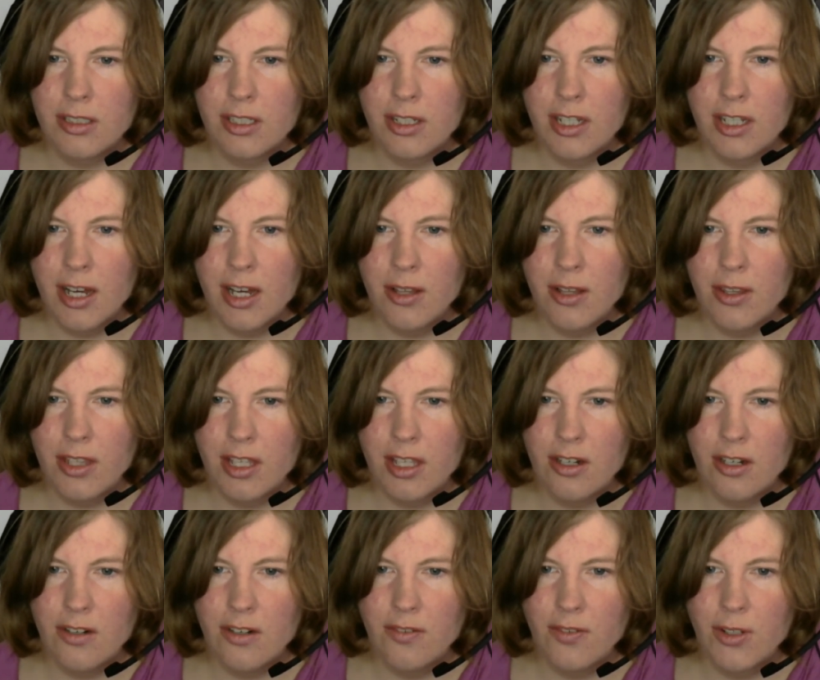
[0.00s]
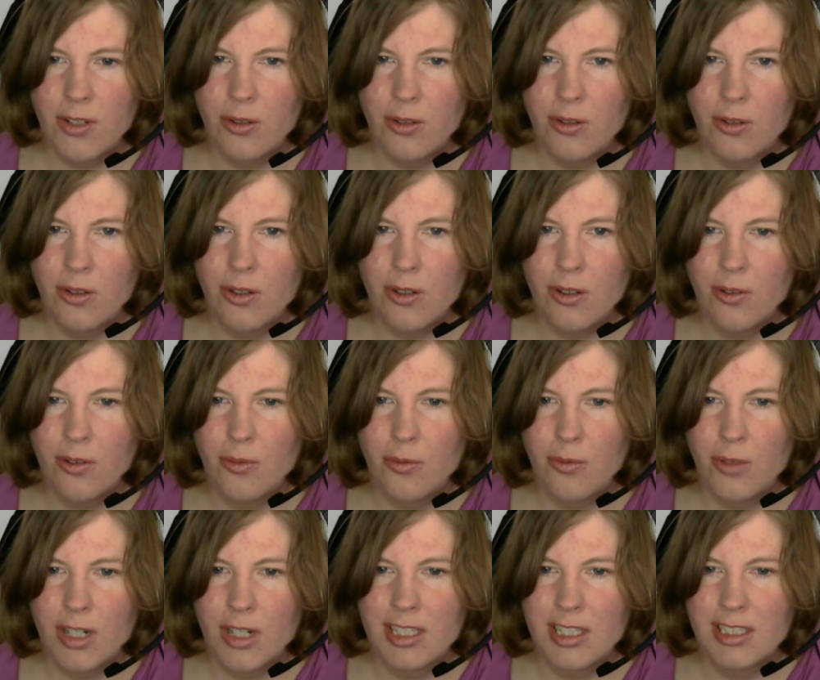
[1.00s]
tell you how the interview
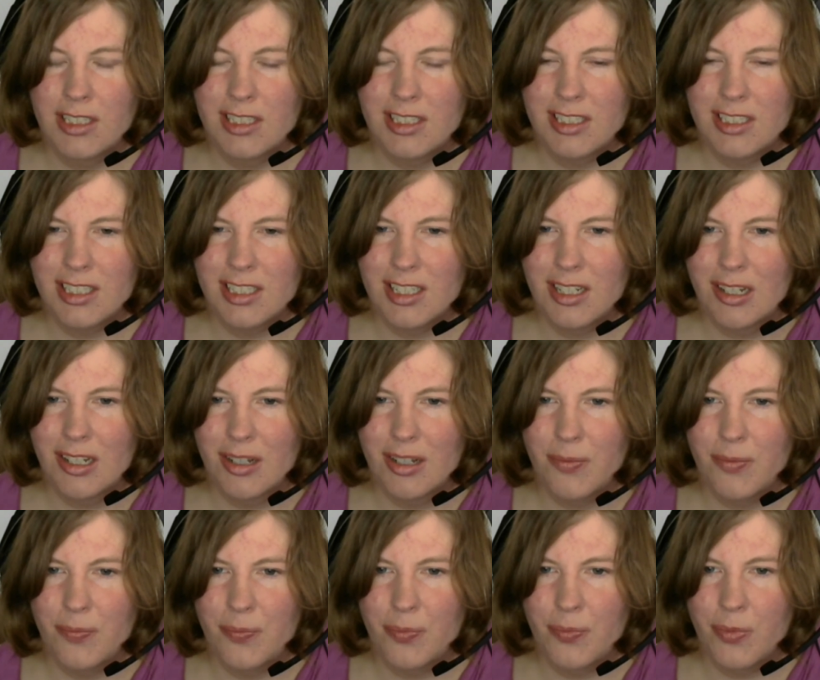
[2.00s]
went. Um,